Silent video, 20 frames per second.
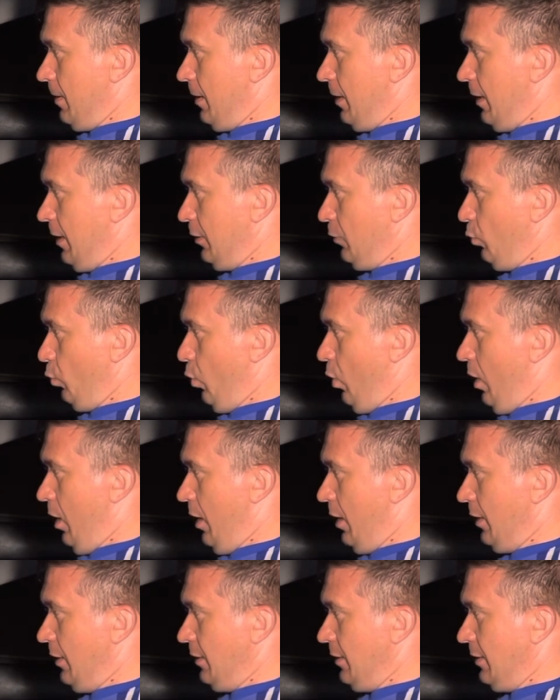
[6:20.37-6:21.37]
At
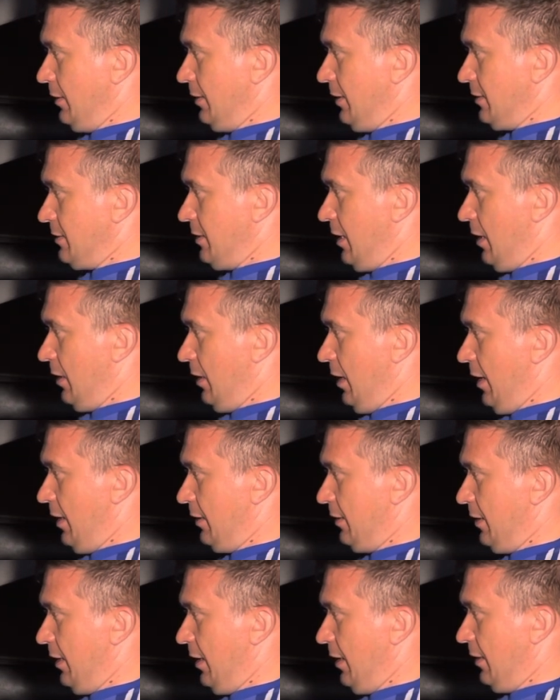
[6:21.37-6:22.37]
1, it does not like
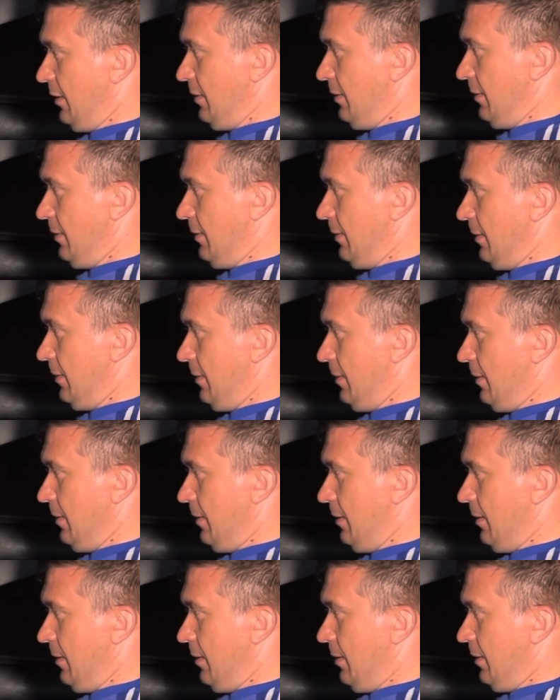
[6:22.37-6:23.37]
that.
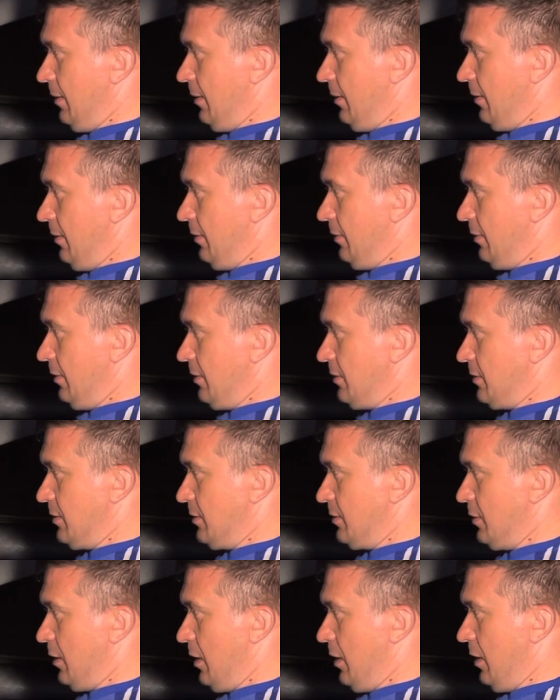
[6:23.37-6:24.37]
This
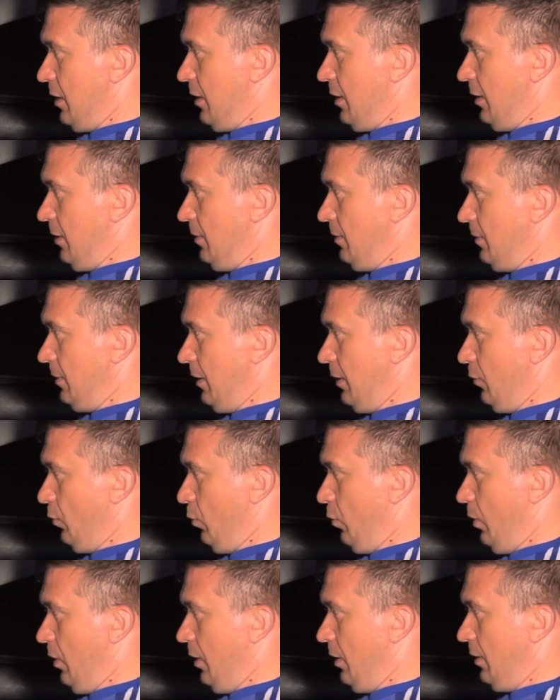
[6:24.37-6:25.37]
is at
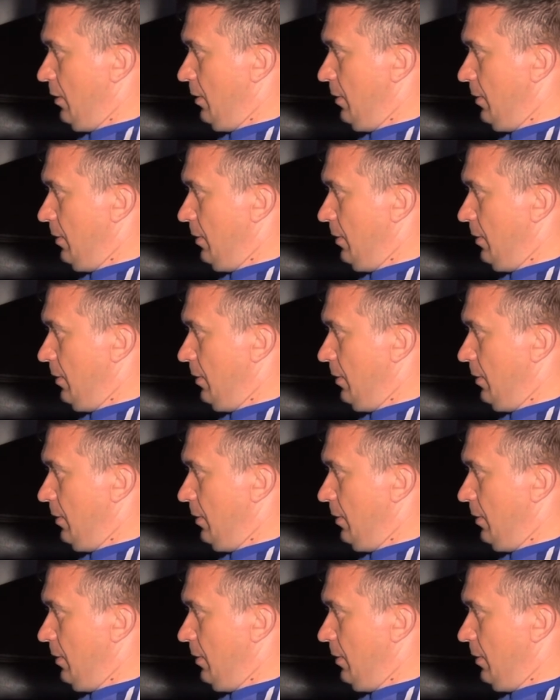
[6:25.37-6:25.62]
1.